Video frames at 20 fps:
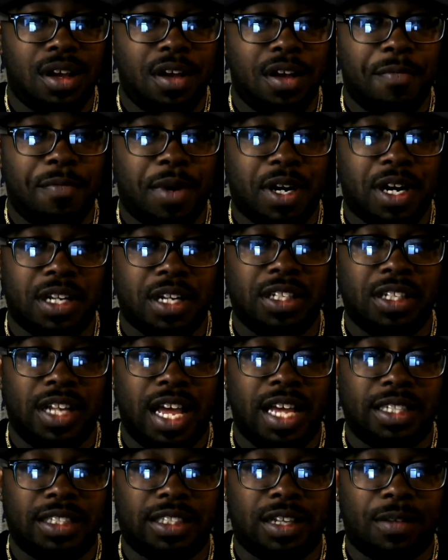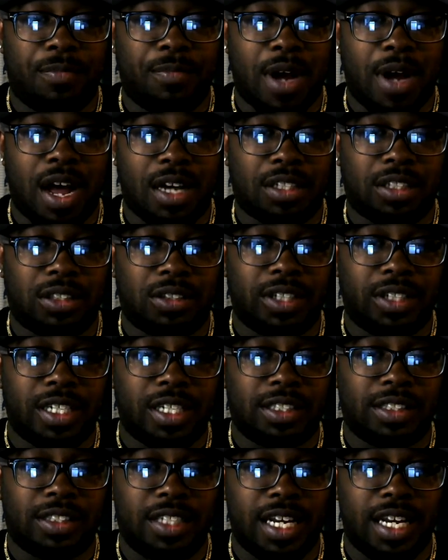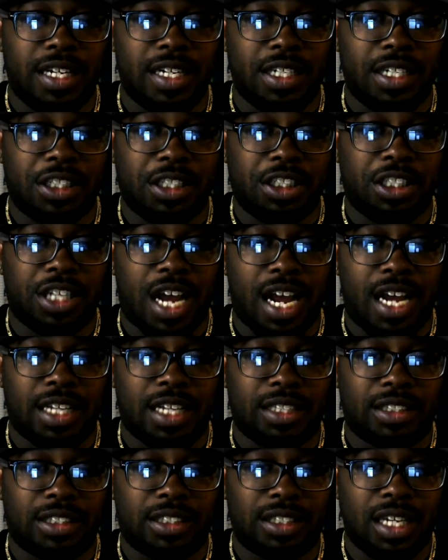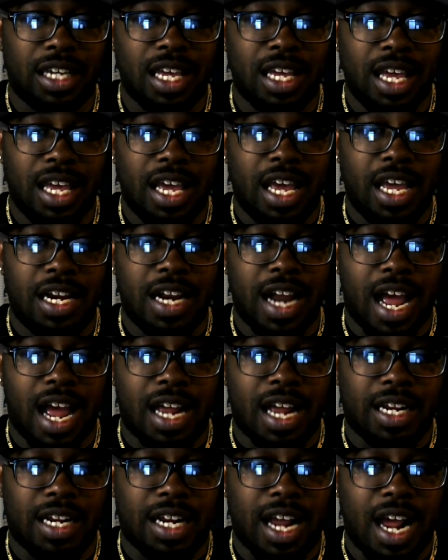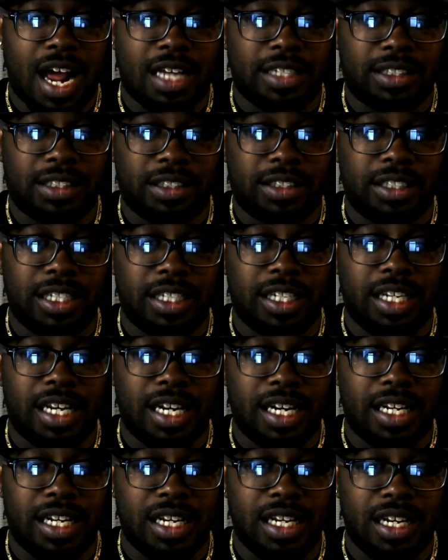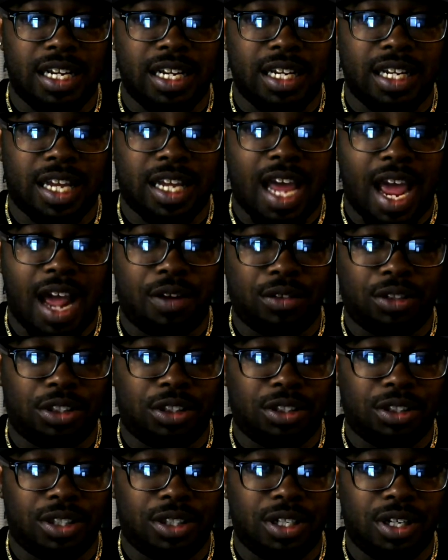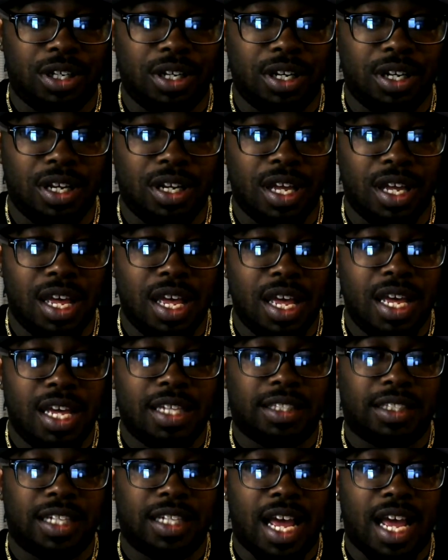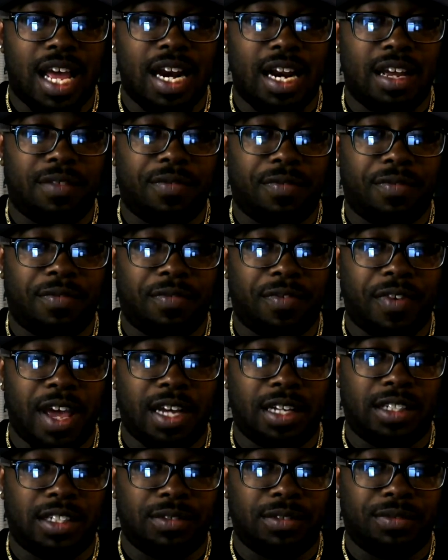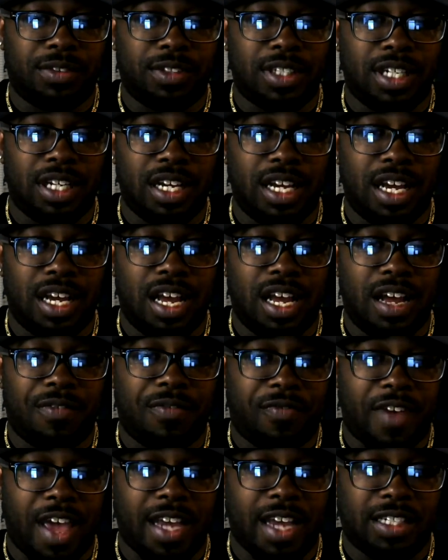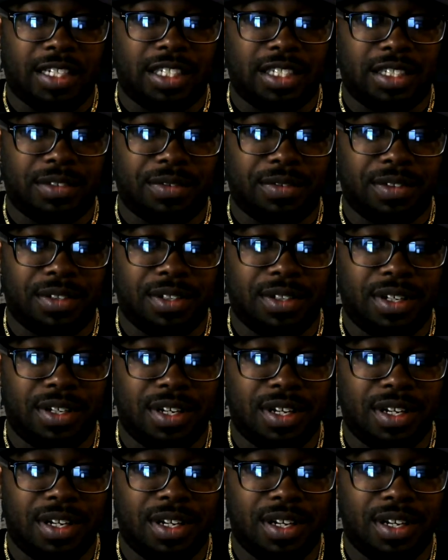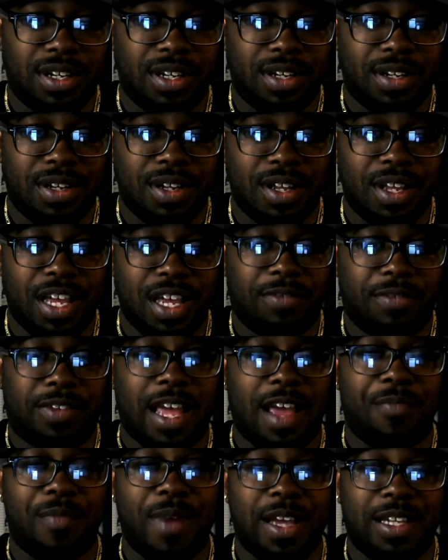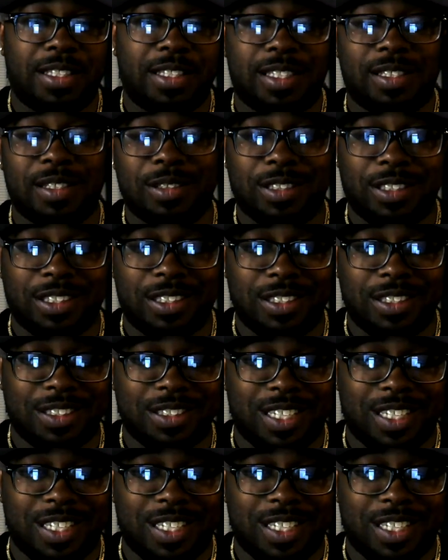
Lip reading: but unless the boxer is landing shots and not constantly getting countered, it's not effectively effective, if that makes sense.